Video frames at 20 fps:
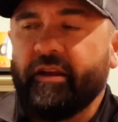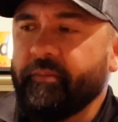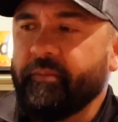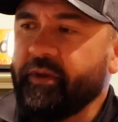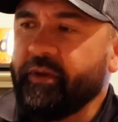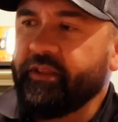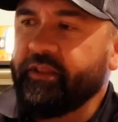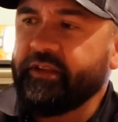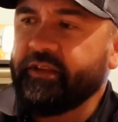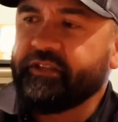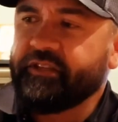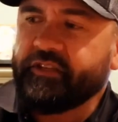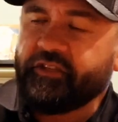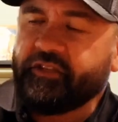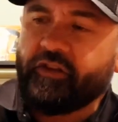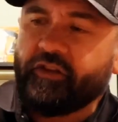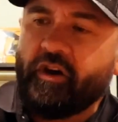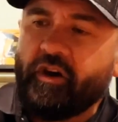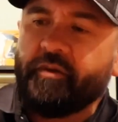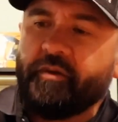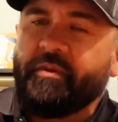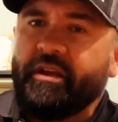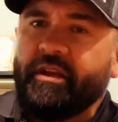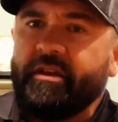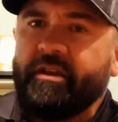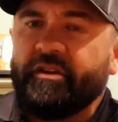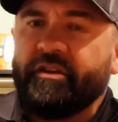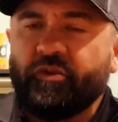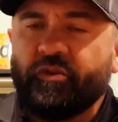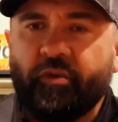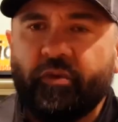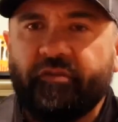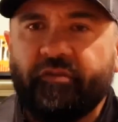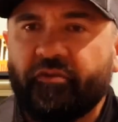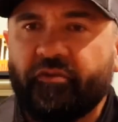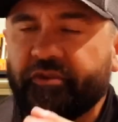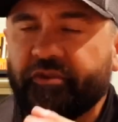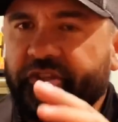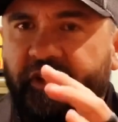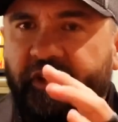I mean, this is on me
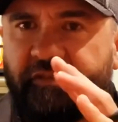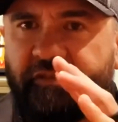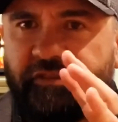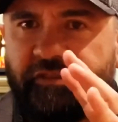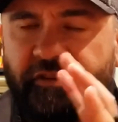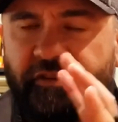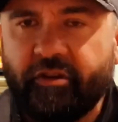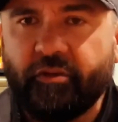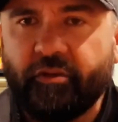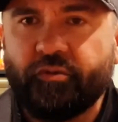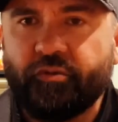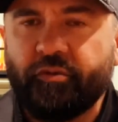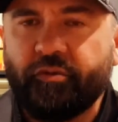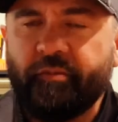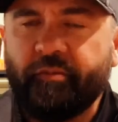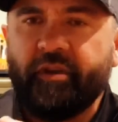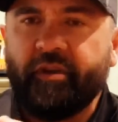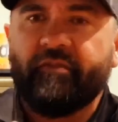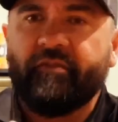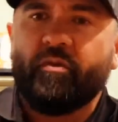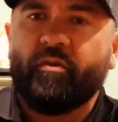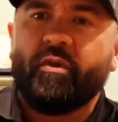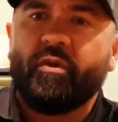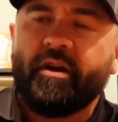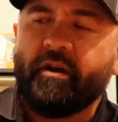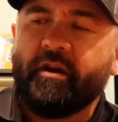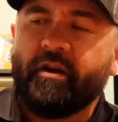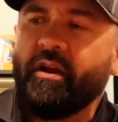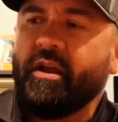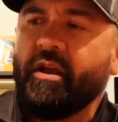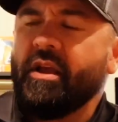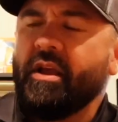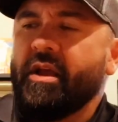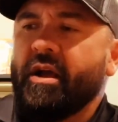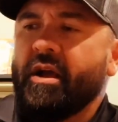24/7, goes with me everywhere.